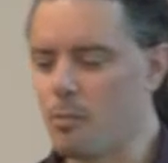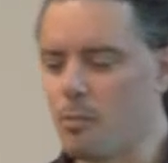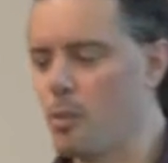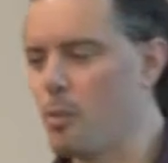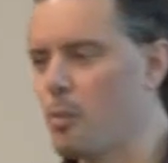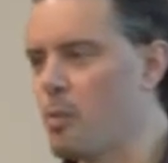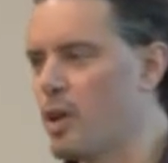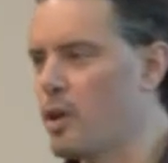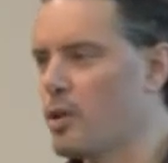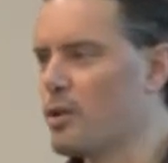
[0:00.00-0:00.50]

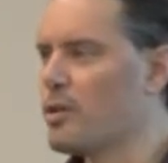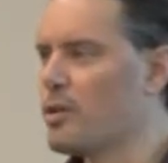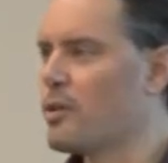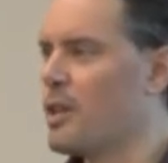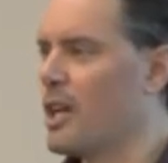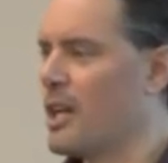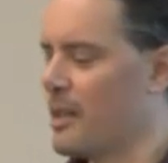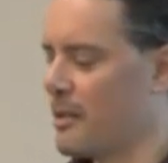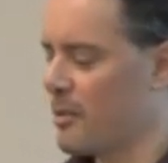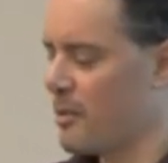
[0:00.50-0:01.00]
we'll
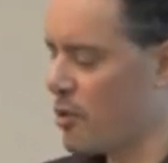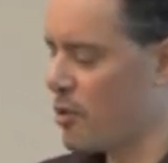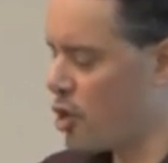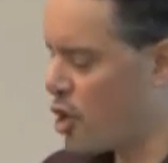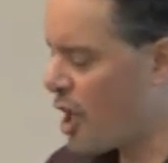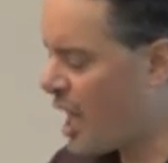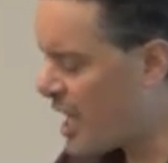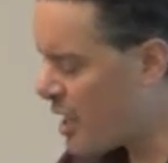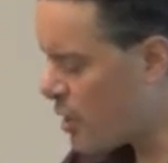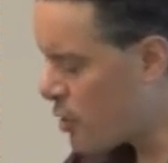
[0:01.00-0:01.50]

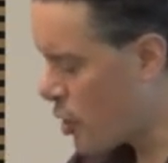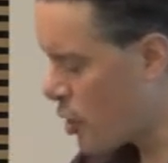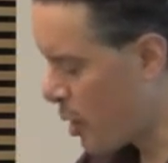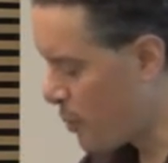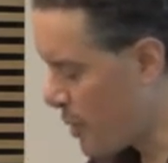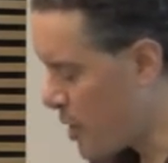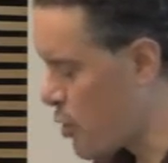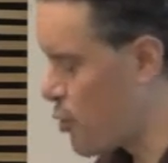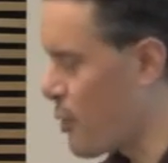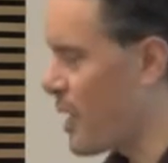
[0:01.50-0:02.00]
change our
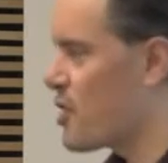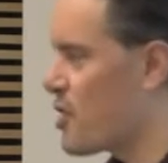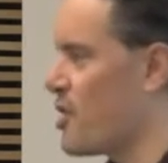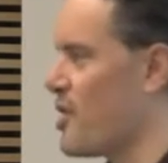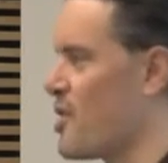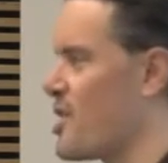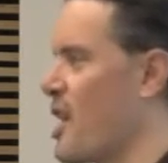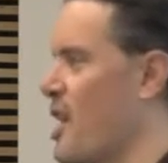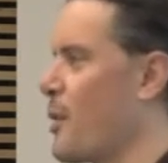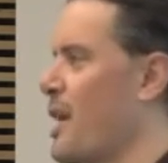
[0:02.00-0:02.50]
restriction
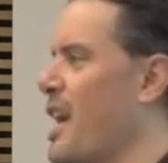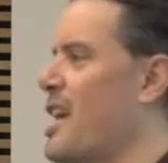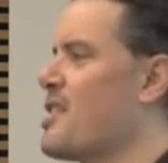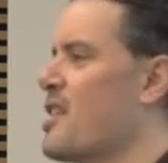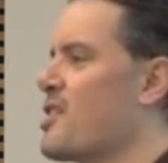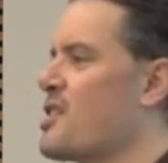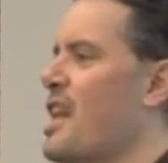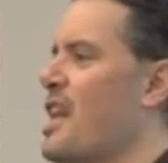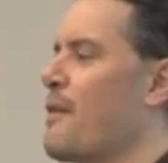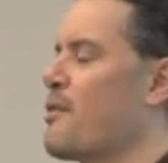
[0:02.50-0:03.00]
and say, okay, it
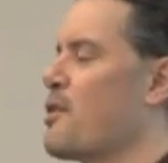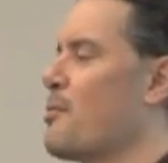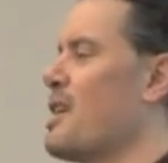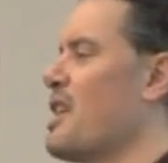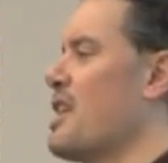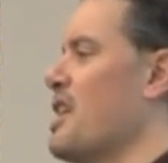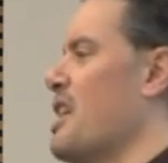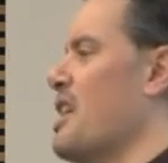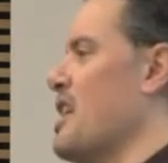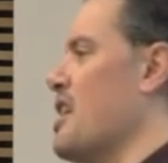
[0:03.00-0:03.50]
doesn't have to
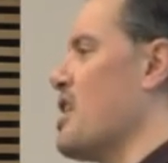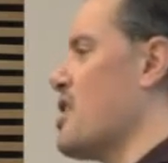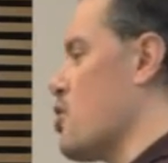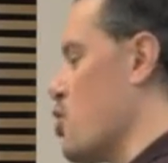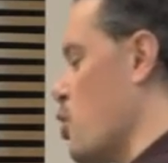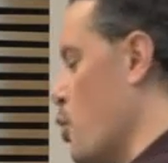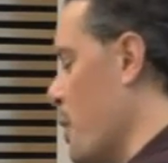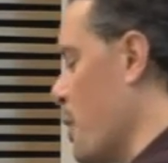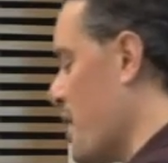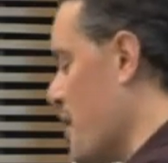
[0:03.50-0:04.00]
be
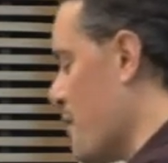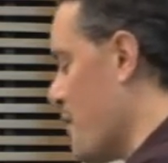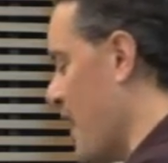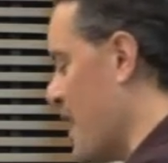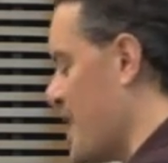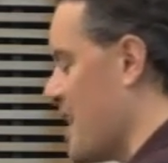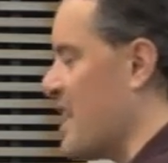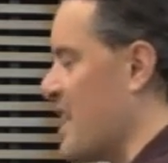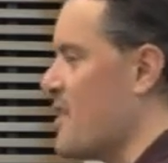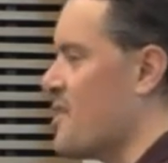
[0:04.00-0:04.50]
intuitive
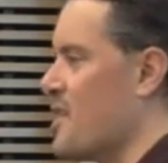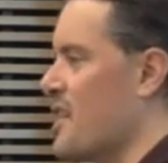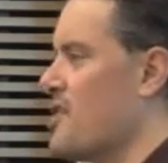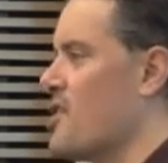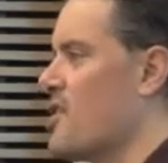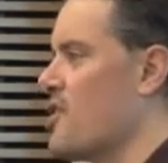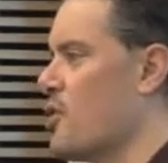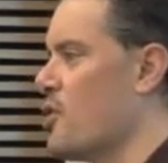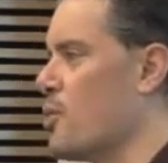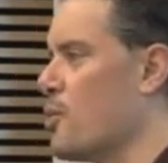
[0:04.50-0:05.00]
and easy
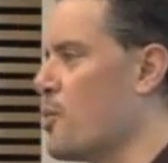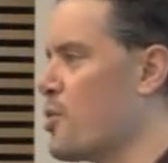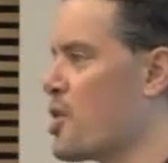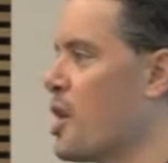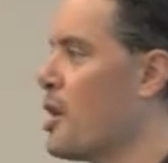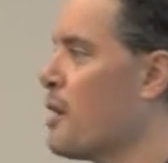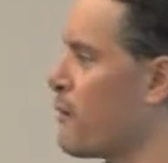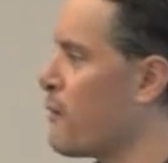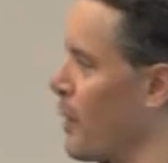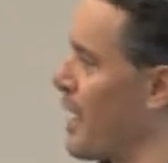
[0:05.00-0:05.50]
to use
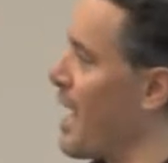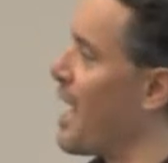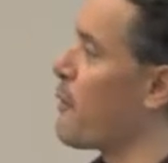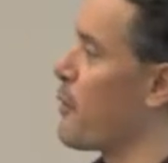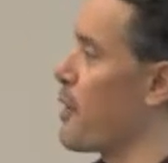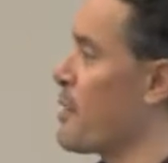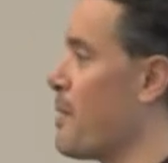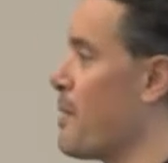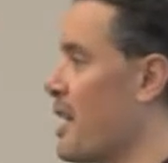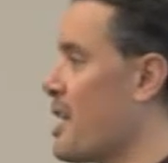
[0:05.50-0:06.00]
for
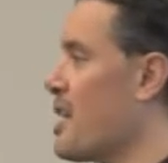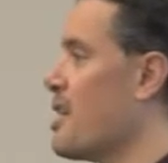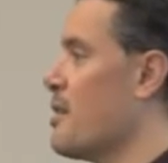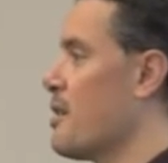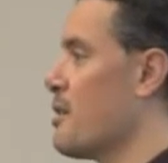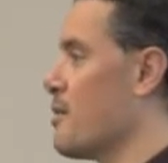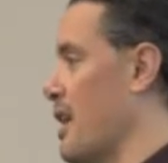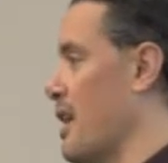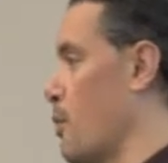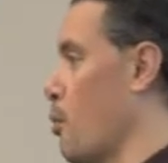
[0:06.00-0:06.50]
everybody,
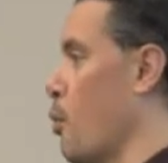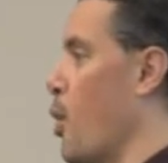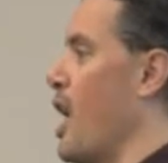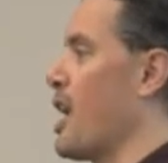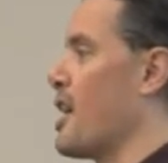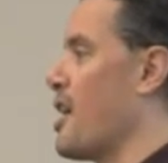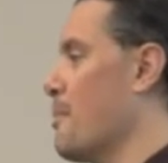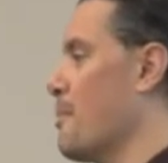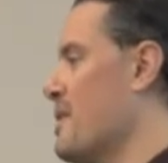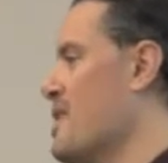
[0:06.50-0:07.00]
like
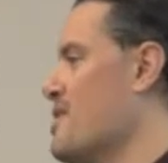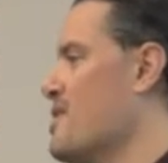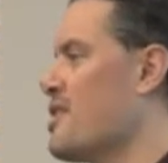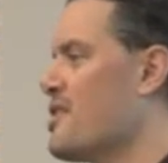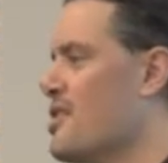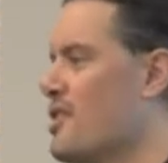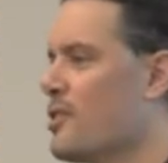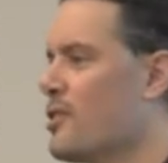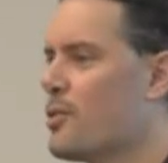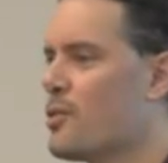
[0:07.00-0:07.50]
walk-up easy
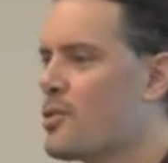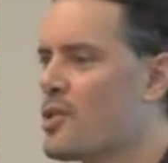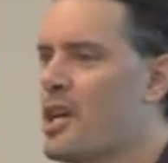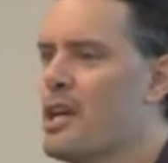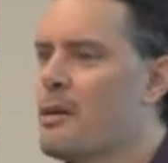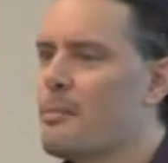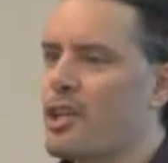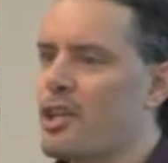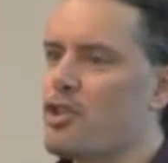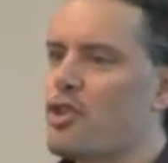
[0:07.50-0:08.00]
to use,
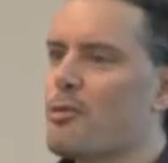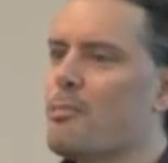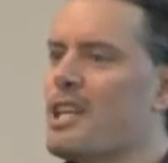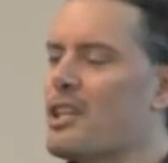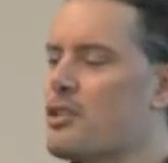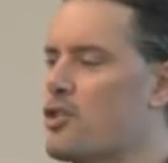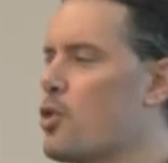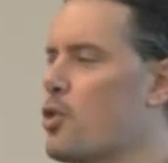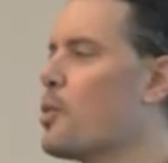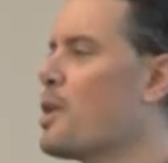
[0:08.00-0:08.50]
but it should be
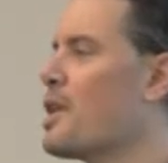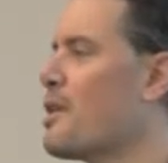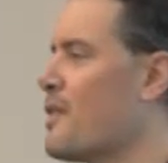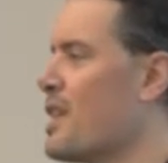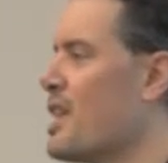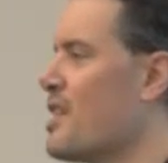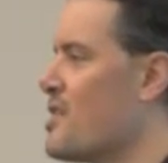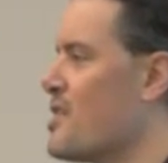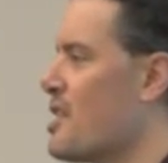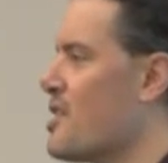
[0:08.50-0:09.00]
intuitive and
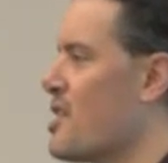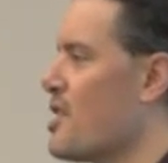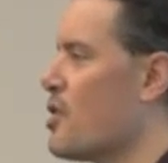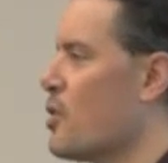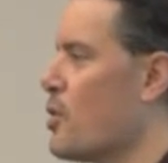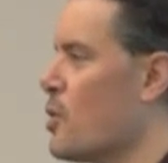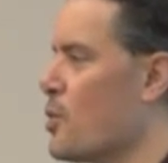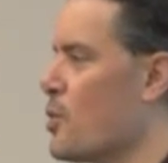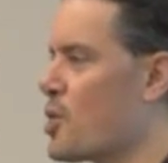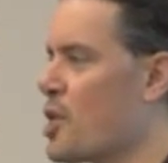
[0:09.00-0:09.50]
easy to
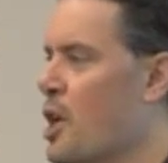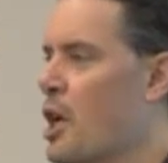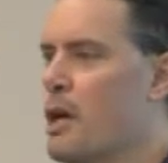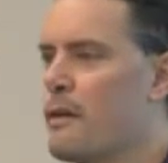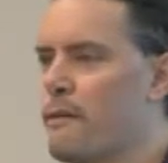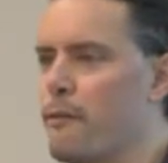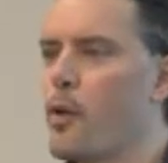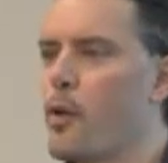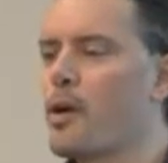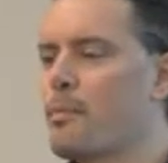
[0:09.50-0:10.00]
use
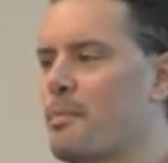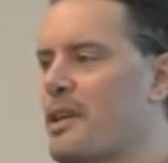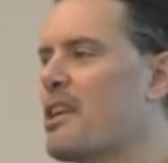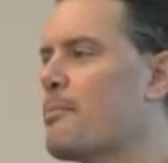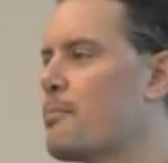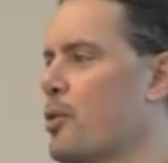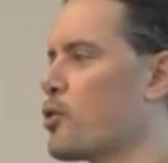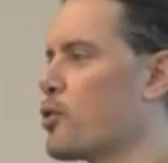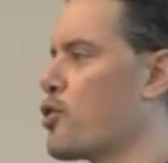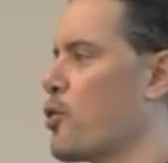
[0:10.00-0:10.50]
for
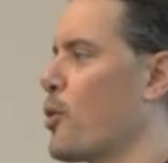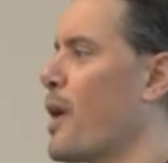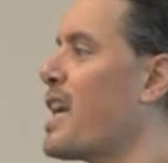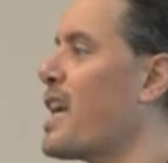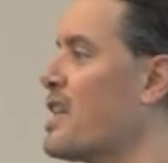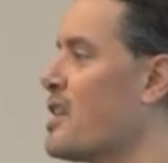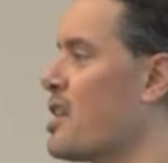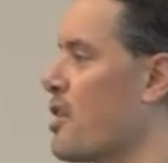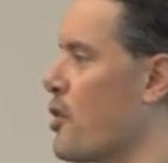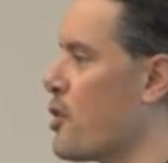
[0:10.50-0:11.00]
people
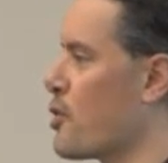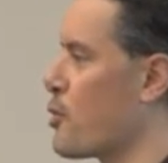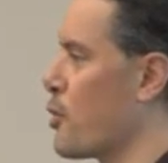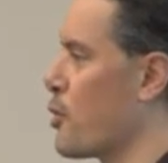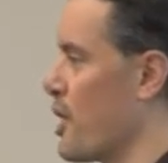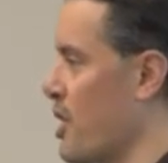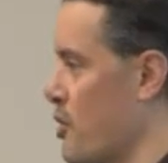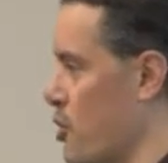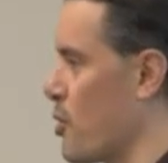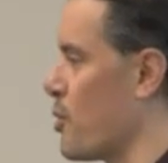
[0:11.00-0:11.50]
trained in the
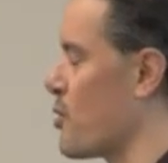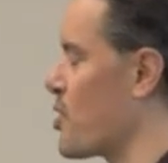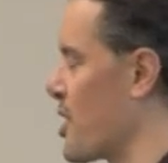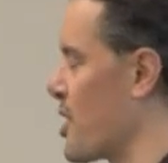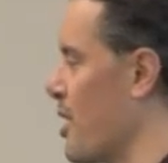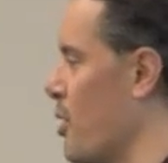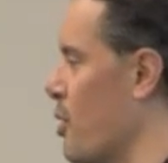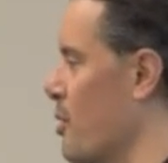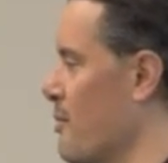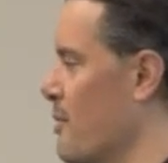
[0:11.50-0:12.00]
traditional
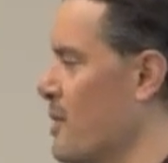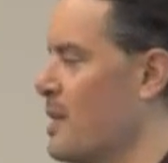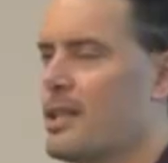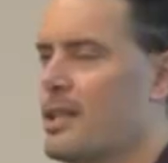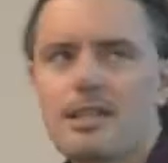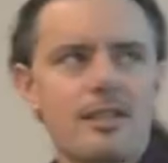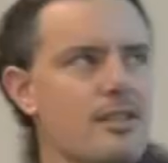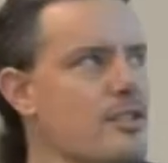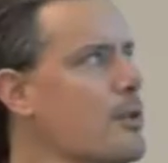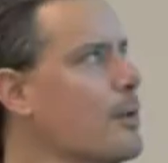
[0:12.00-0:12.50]
skill.
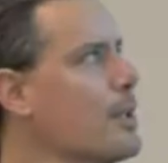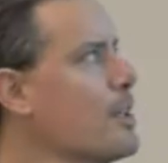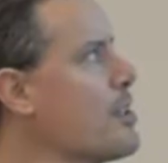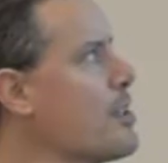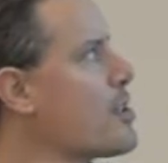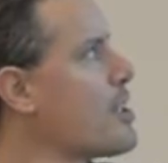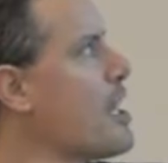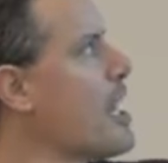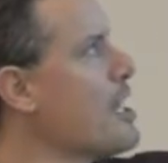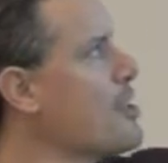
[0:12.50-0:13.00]
So in
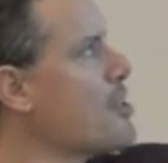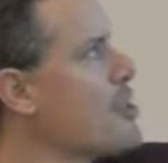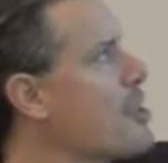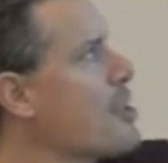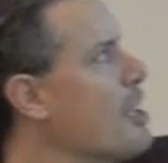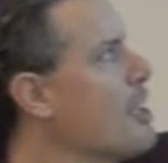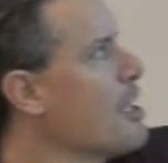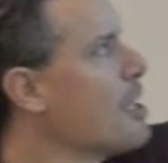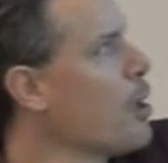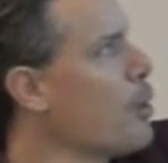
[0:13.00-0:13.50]
this case,
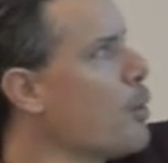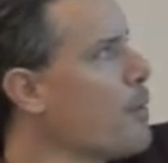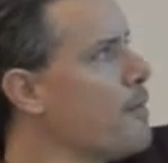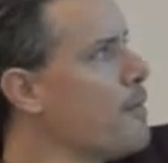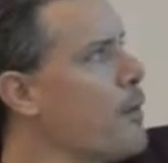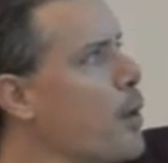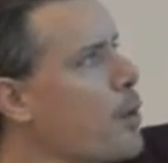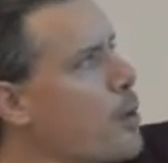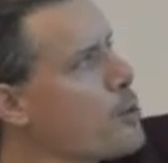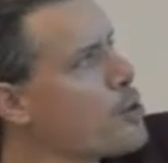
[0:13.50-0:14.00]

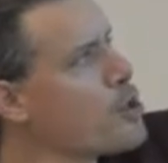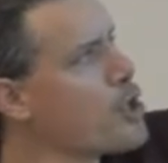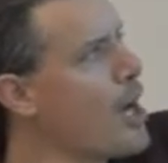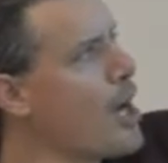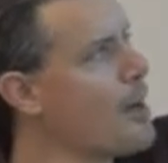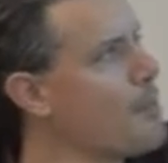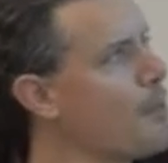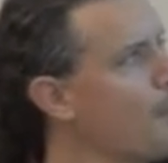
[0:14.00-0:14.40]
Photoshop